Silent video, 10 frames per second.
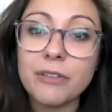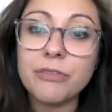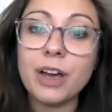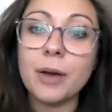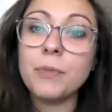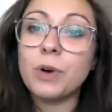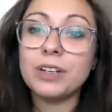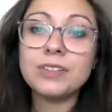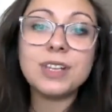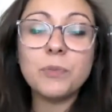Steph,
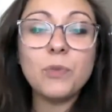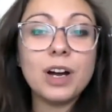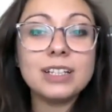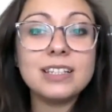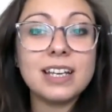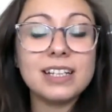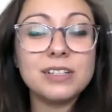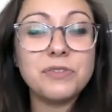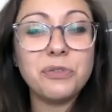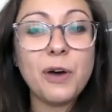why do some
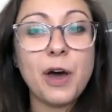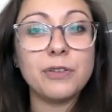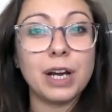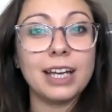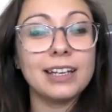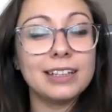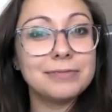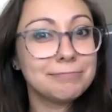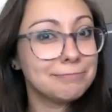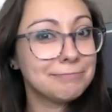wines taste
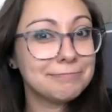furry?